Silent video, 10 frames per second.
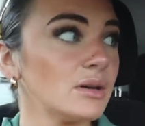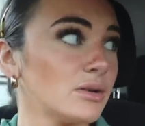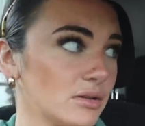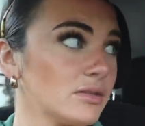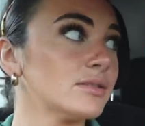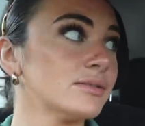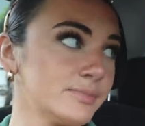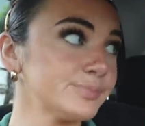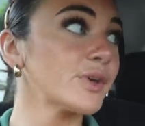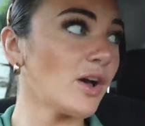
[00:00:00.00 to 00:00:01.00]
coffee.
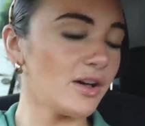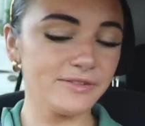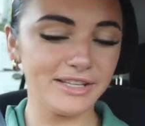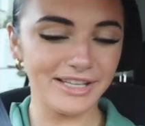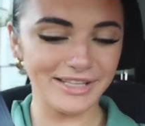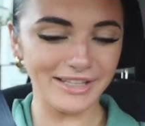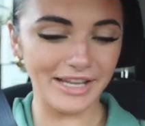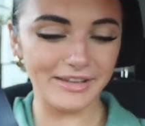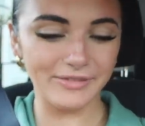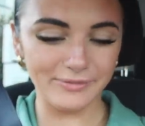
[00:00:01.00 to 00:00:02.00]
Coffee and
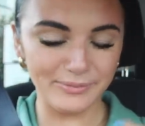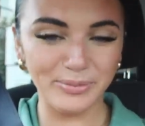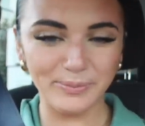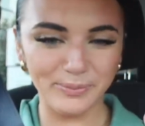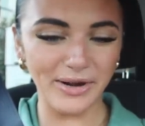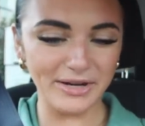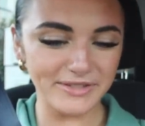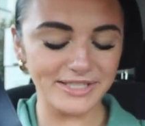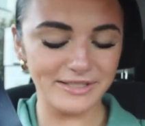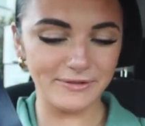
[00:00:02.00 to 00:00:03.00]
like
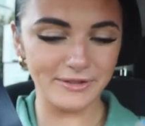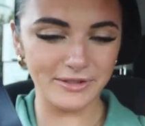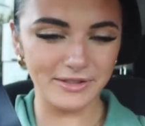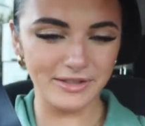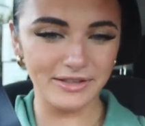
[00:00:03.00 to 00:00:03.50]
breakfasty food.